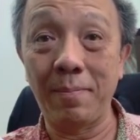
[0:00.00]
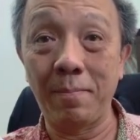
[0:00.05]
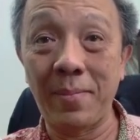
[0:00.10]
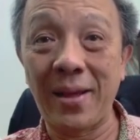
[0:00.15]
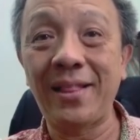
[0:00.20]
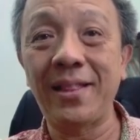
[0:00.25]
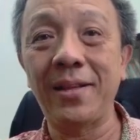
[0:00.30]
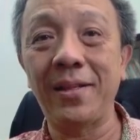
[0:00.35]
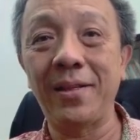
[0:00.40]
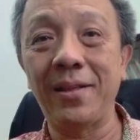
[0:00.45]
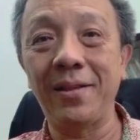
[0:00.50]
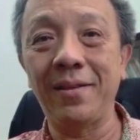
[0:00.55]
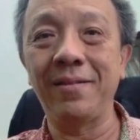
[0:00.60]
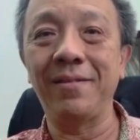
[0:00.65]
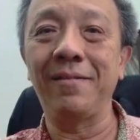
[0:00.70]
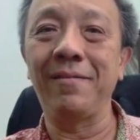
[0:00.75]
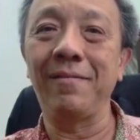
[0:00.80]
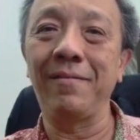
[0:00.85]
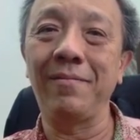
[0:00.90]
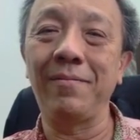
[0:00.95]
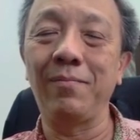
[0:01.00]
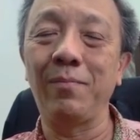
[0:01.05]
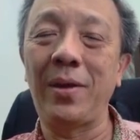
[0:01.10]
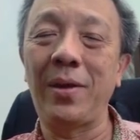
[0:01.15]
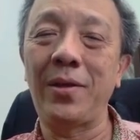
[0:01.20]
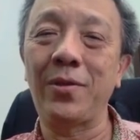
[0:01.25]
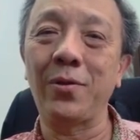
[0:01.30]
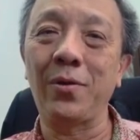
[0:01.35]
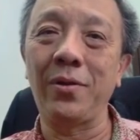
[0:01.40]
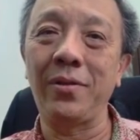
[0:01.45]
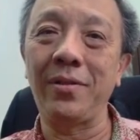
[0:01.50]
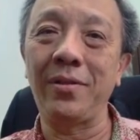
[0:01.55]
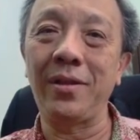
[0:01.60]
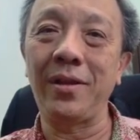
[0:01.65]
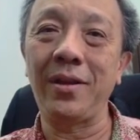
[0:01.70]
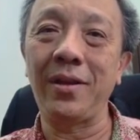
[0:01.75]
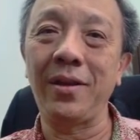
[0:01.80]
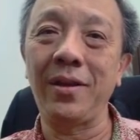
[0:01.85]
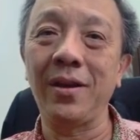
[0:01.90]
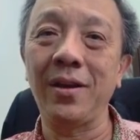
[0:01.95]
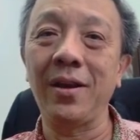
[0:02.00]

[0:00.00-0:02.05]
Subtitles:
method based on the